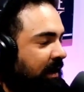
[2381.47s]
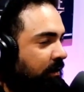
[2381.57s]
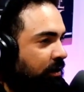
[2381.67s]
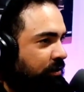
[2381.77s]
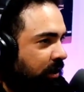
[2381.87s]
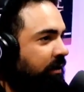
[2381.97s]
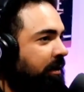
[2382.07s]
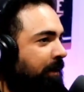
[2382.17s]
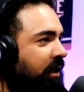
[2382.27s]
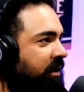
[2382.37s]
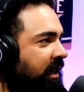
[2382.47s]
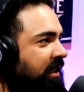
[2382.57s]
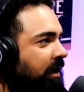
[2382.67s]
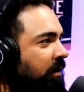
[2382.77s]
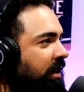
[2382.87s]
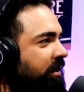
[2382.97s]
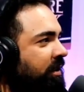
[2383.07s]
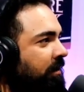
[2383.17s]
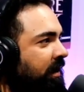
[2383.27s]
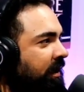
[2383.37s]
If I don't hear jokes and punchlines and I'm
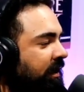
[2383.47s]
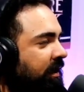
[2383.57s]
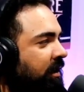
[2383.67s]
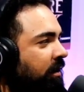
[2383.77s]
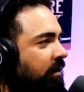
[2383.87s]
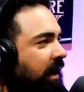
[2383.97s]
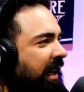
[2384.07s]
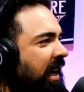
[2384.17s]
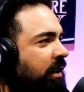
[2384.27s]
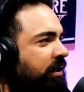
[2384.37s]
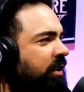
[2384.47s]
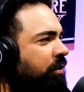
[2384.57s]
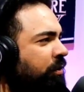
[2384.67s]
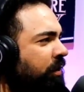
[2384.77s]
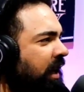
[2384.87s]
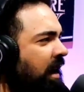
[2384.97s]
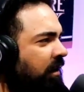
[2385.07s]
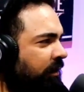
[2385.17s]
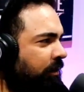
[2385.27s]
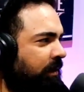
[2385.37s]
watching somebody, you know, I kind of start tuning
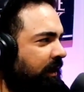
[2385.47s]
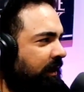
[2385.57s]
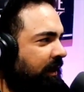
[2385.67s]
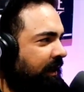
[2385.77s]
out a little bit.